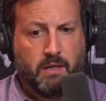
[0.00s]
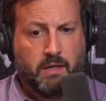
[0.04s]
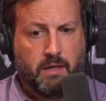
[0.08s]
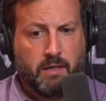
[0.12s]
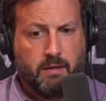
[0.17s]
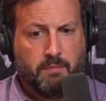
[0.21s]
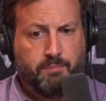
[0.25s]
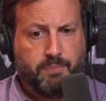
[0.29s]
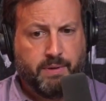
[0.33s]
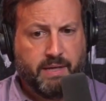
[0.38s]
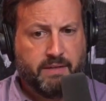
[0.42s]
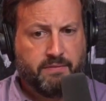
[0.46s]

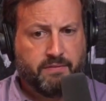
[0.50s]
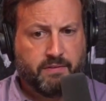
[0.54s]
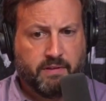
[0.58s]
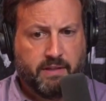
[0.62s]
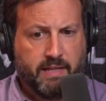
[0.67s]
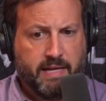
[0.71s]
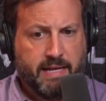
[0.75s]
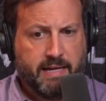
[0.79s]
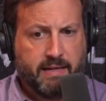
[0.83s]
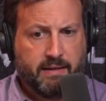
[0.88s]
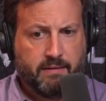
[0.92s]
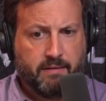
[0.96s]

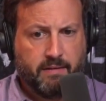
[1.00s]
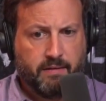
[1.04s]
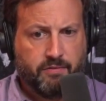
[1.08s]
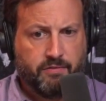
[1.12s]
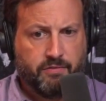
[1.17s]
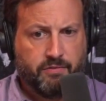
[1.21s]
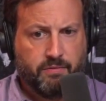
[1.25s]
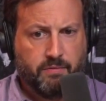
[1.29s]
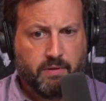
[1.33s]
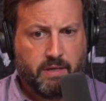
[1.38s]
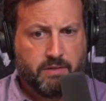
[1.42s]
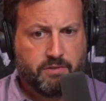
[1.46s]
Basilak
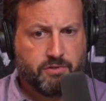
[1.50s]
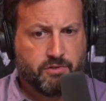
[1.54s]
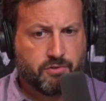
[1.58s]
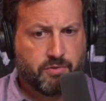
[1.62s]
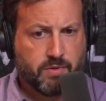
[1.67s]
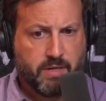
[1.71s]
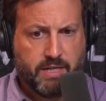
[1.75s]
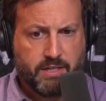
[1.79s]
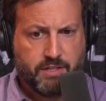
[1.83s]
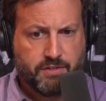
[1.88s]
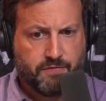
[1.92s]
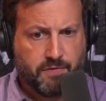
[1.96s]
has
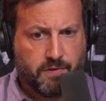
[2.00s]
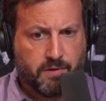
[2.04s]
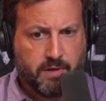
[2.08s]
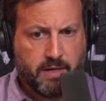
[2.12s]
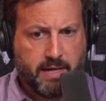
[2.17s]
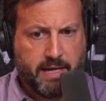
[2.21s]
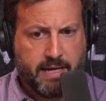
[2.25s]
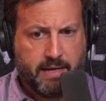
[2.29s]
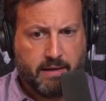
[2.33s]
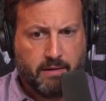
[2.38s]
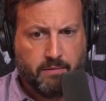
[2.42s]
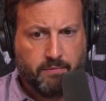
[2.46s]
transferred
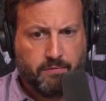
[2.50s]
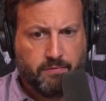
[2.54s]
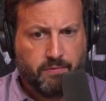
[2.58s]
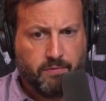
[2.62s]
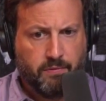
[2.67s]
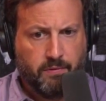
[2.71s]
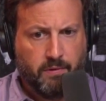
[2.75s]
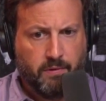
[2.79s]
out.